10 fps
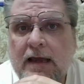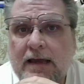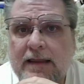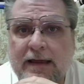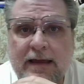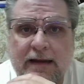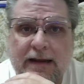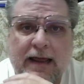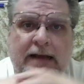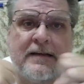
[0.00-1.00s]
they get
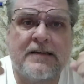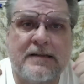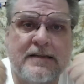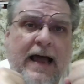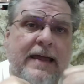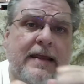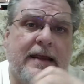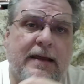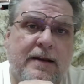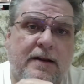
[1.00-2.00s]

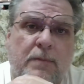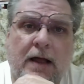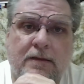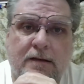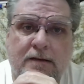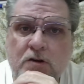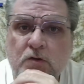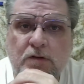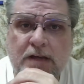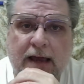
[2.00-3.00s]
excited about the new
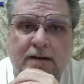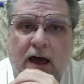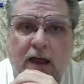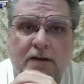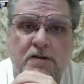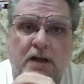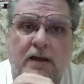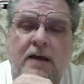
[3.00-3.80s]
technology.